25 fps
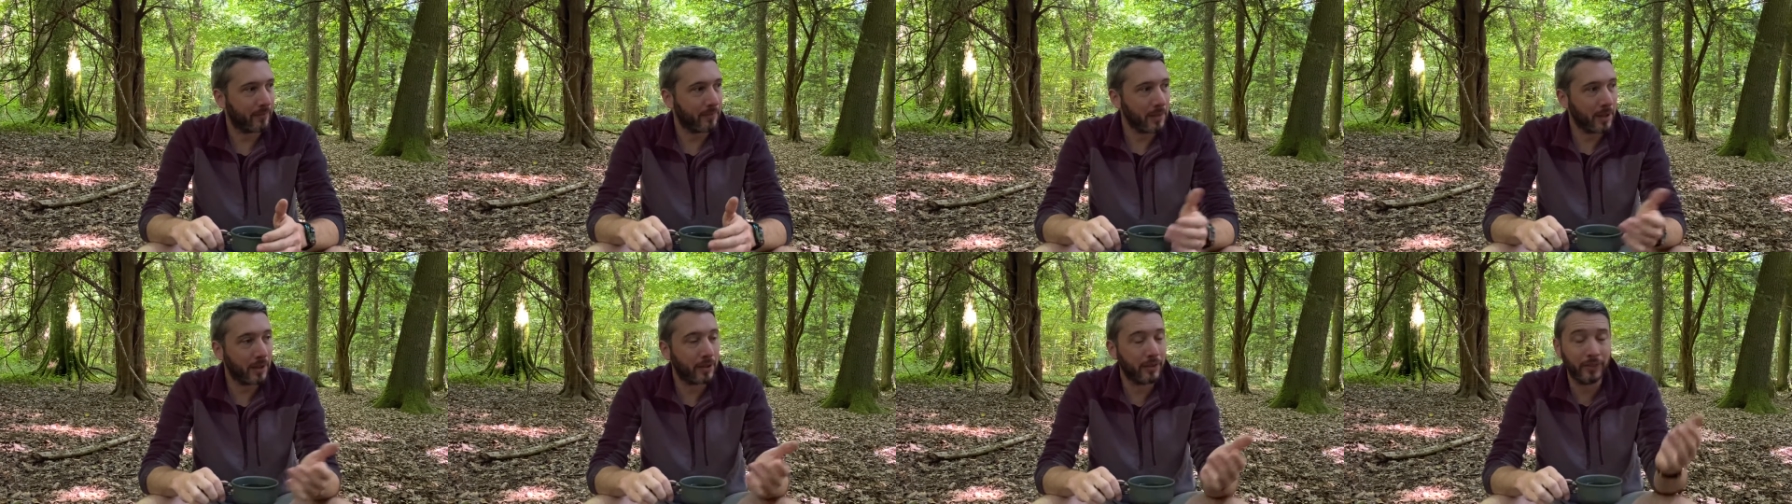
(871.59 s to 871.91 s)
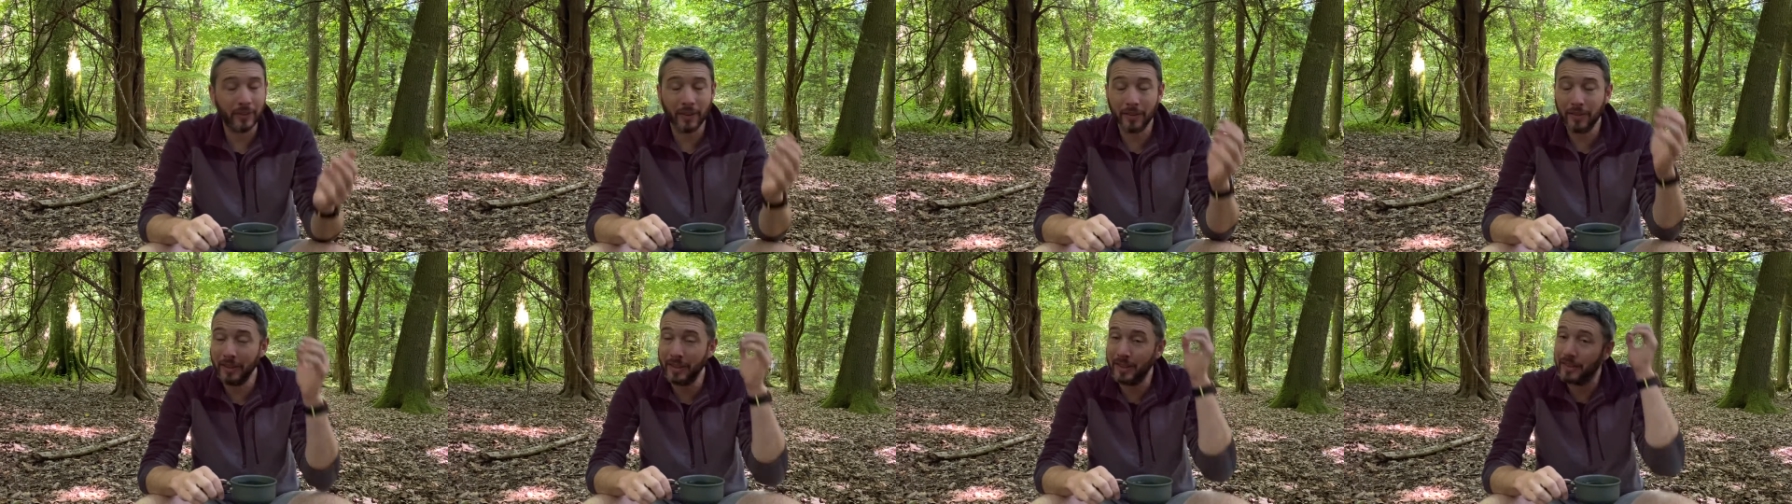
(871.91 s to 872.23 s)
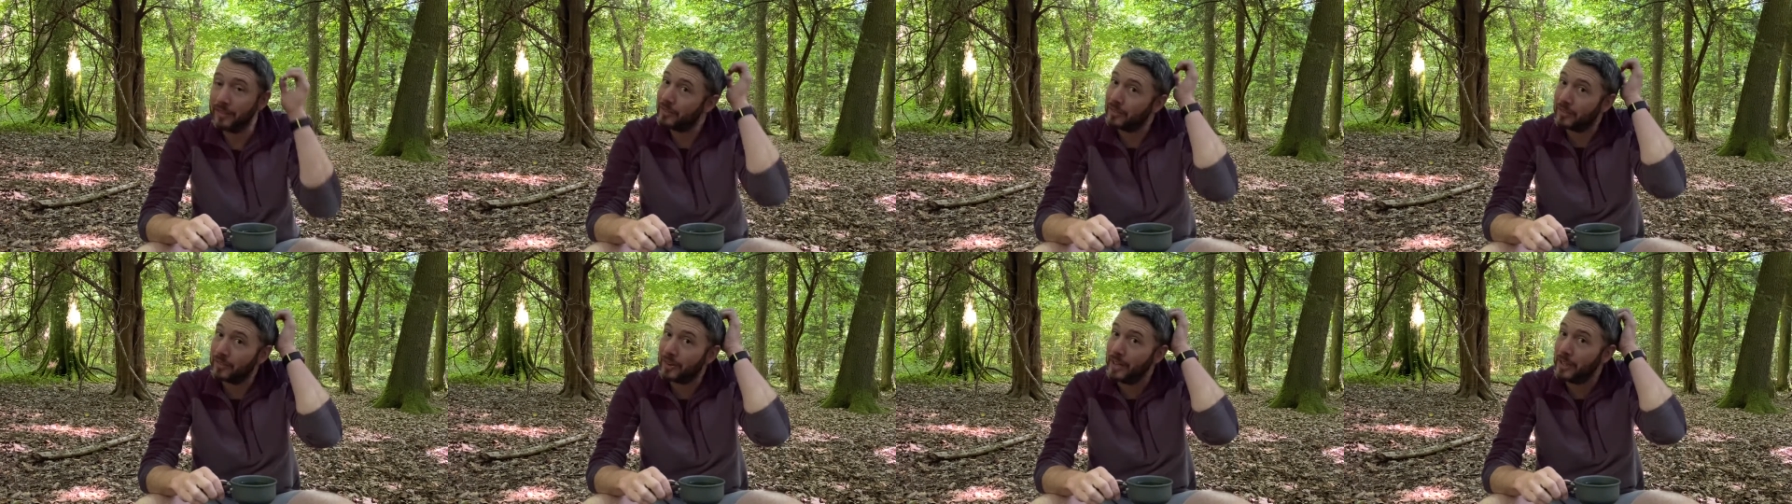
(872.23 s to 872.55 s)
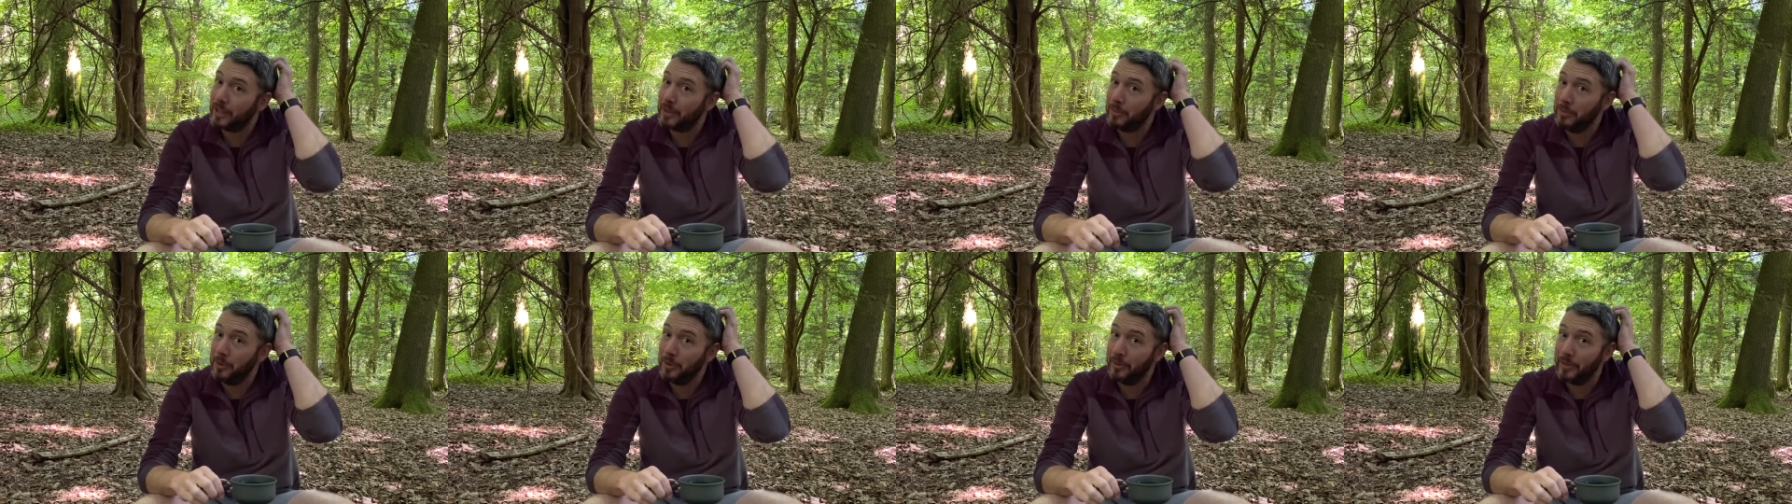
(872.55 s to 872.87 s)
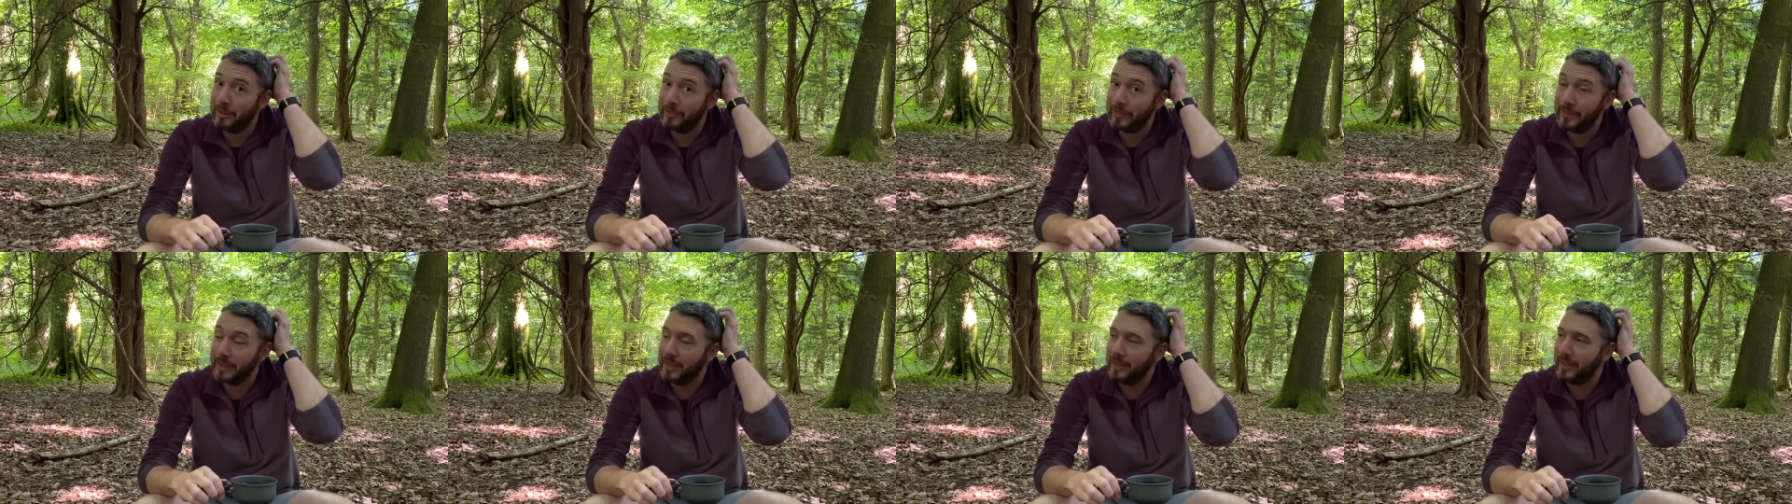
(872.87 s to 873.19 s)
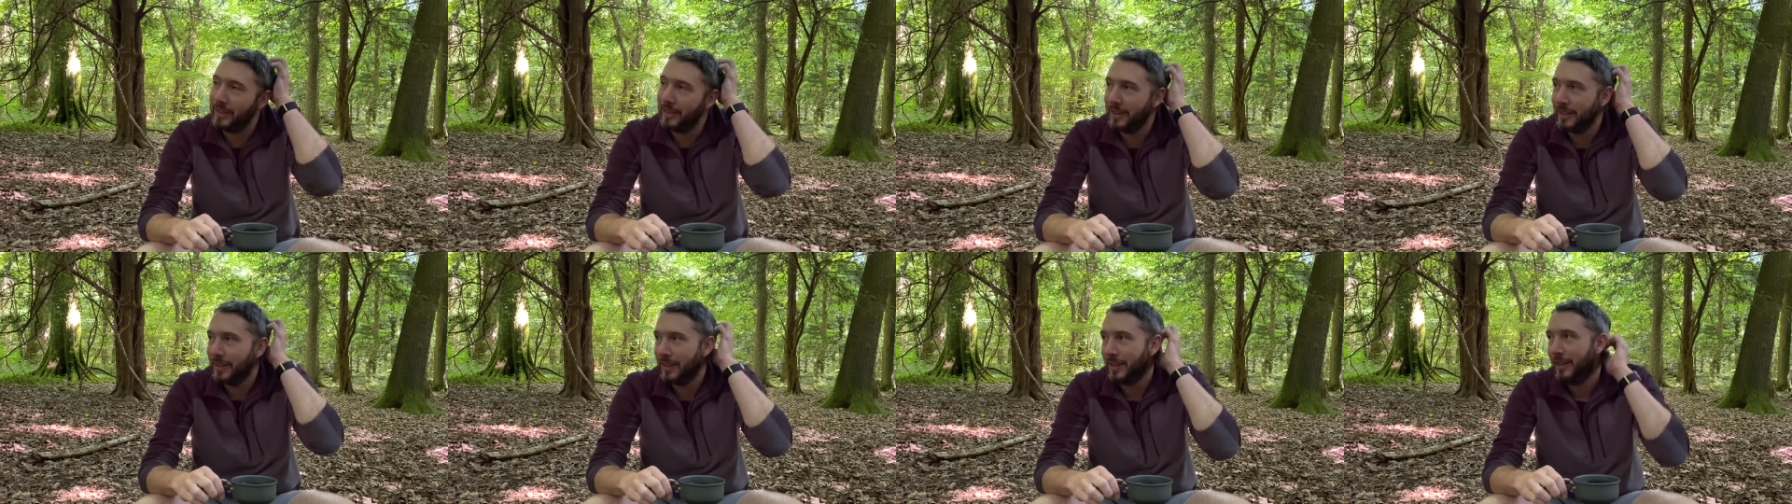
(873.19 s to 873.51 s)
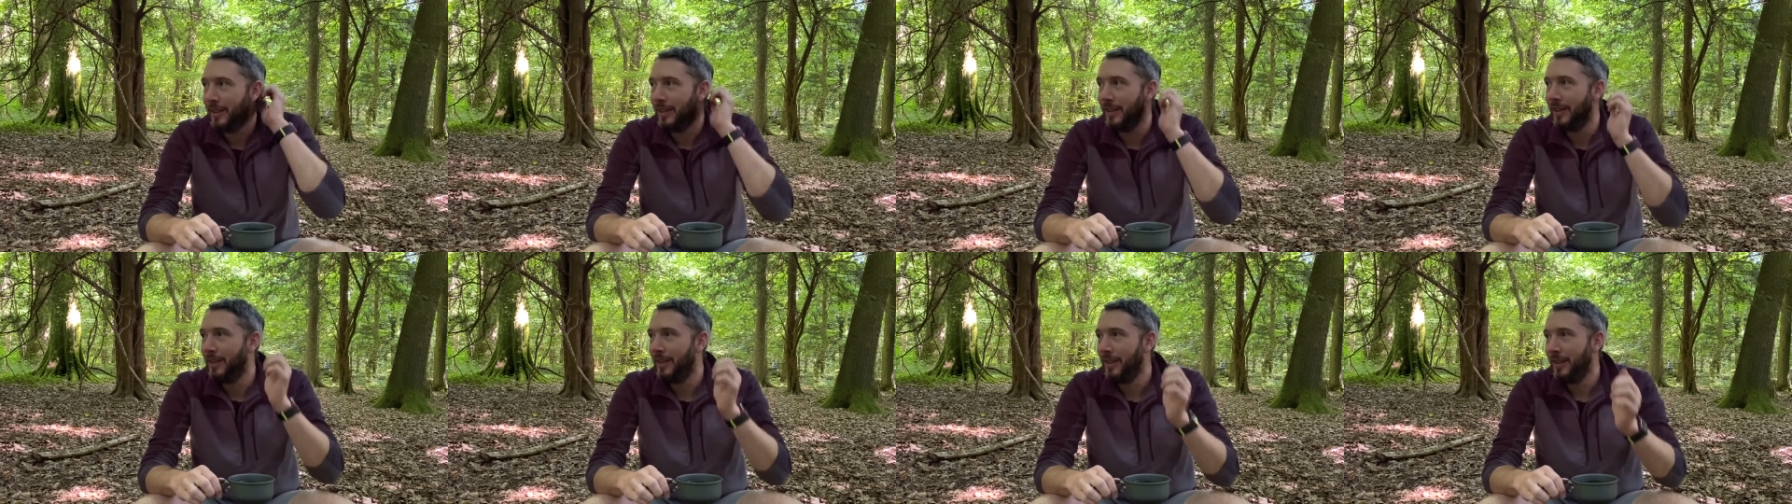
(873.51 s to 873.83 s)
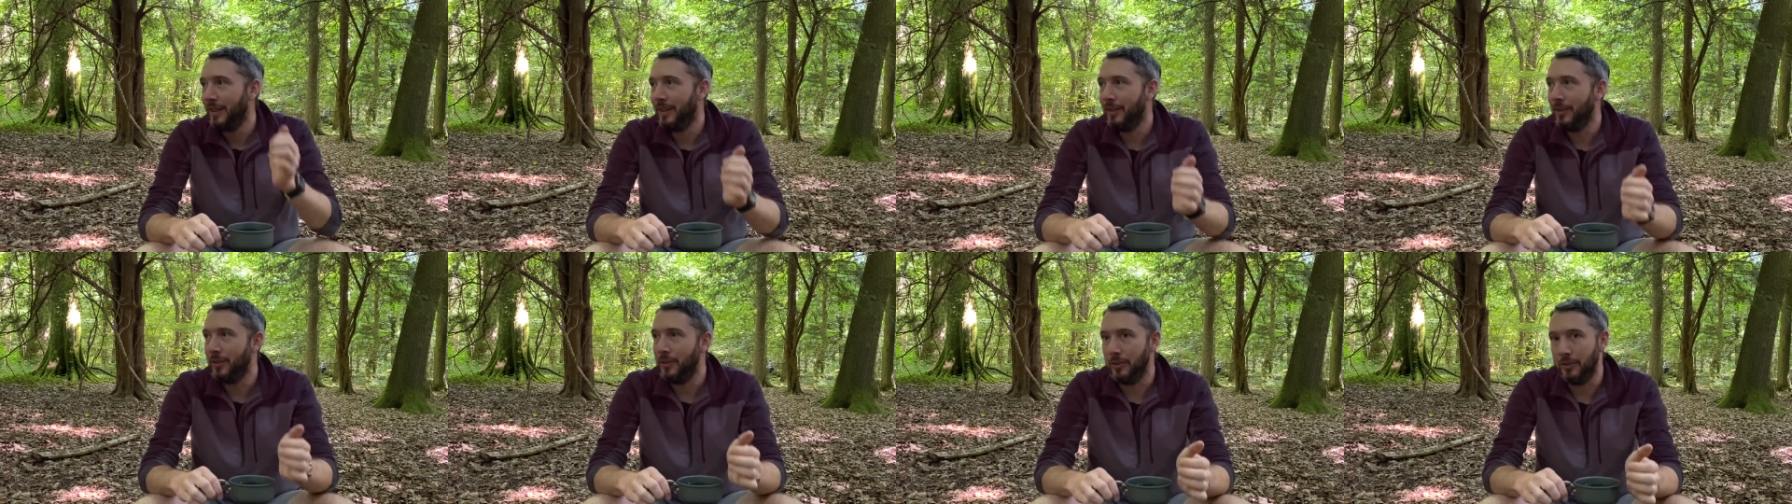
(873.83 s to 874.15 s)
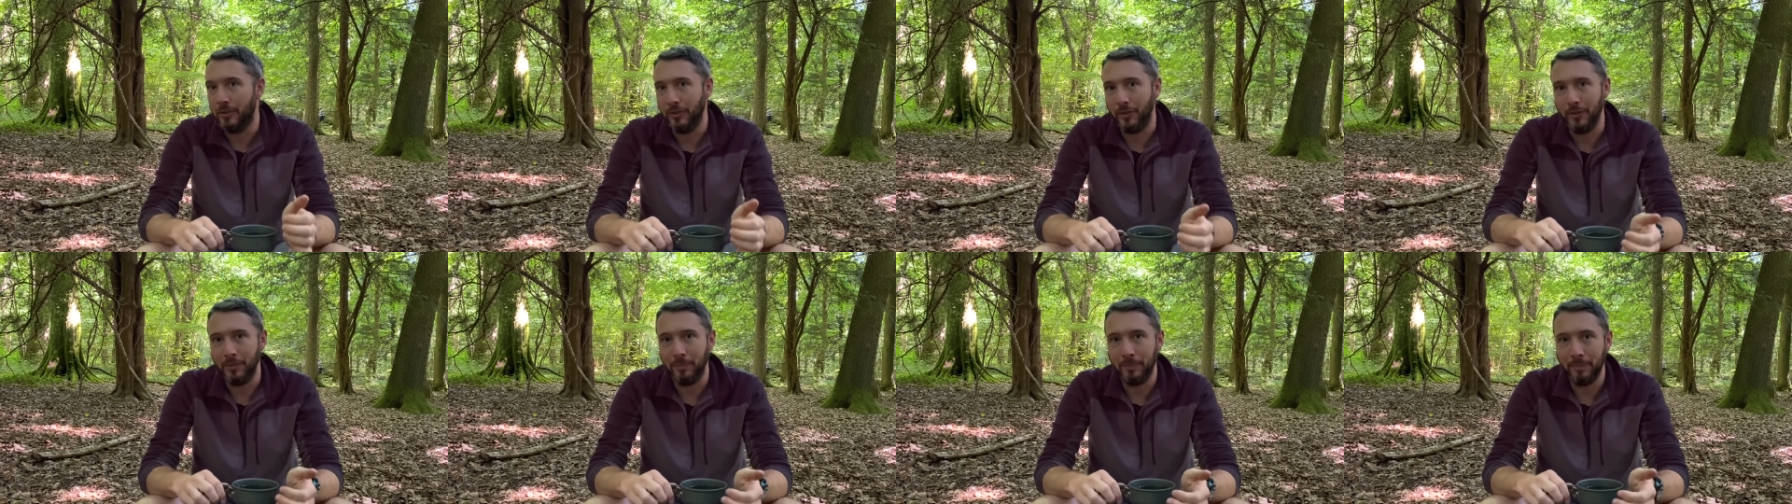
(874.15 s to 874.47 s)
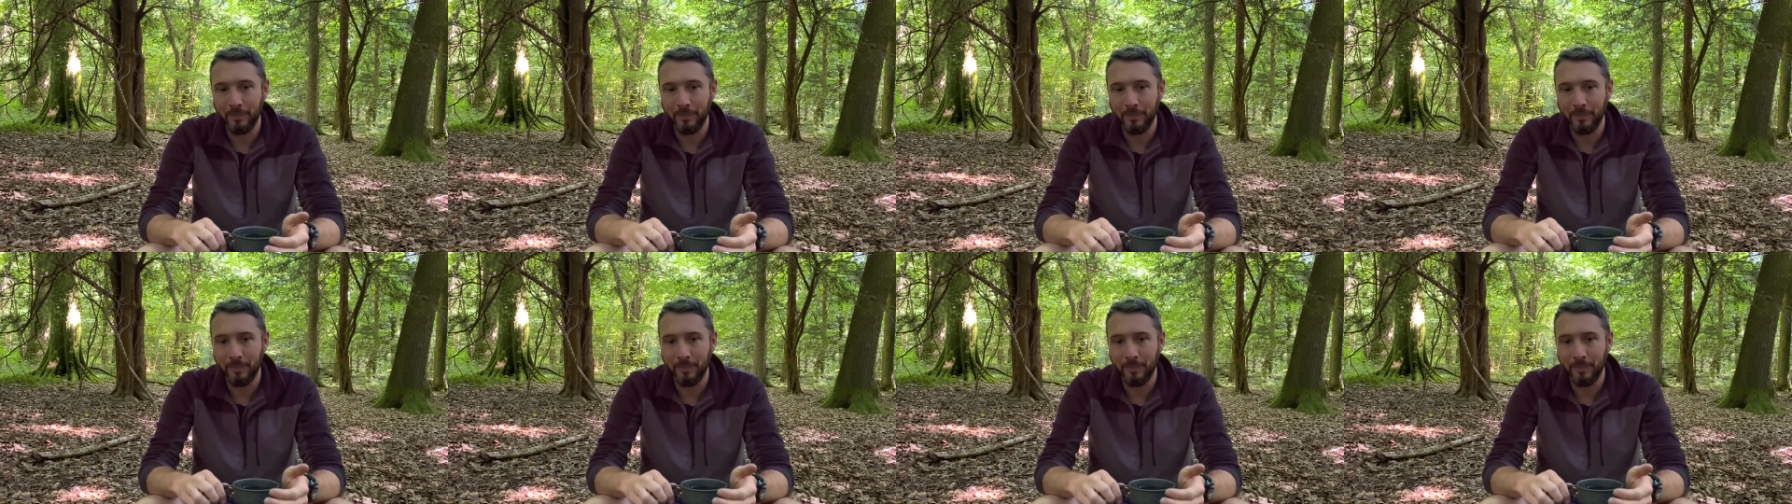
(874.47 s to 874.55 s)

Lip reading: because I think it's a great community, YouTube.